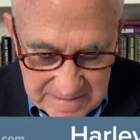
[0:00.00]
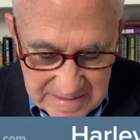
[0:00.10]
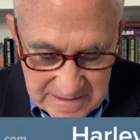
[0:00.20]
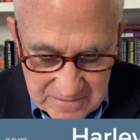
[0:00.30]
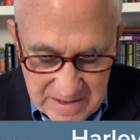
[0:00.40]

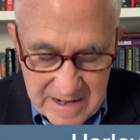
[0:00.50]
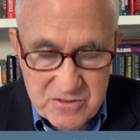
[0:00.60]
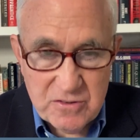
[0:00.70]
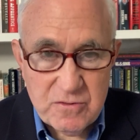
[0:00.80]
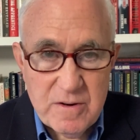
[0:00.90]
the
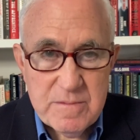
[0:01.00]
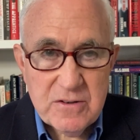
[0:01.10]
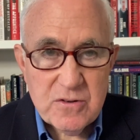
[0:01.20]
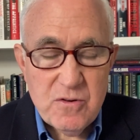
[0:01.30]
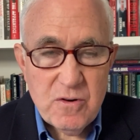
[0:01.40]
International
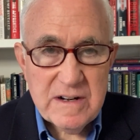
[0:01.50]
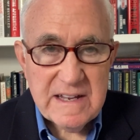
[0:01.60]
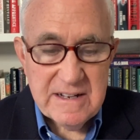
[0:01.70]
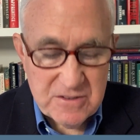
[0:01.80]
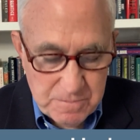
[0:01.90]
Criminal Court
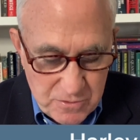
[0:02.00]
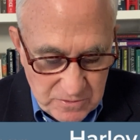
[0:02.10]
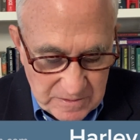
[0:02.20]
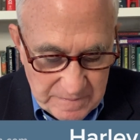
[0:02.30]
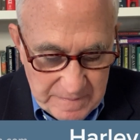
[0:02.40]
against
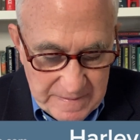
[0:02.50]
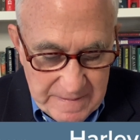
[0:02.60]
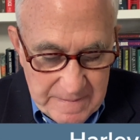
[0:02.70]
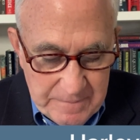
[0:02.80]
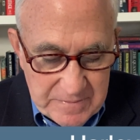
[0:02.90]
Putin.
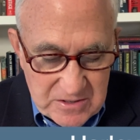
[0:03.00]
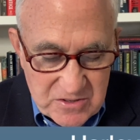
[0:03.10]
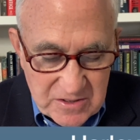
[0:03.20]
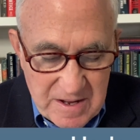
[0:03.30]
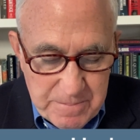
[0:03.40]

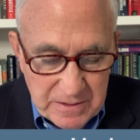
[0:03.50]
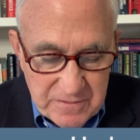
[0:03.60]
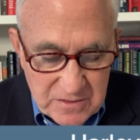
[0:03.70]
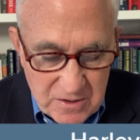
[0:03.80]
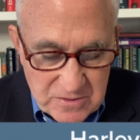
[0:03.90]
Just a couple
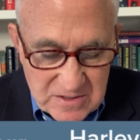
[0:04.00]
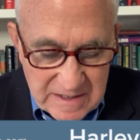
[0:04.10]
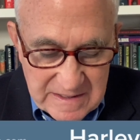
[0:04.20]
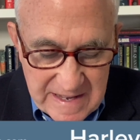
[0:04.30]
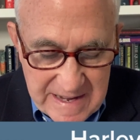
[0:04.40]
of notes
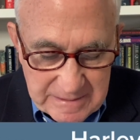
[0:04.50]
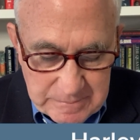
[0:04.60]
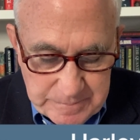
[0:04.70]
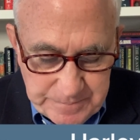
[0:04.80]
on that.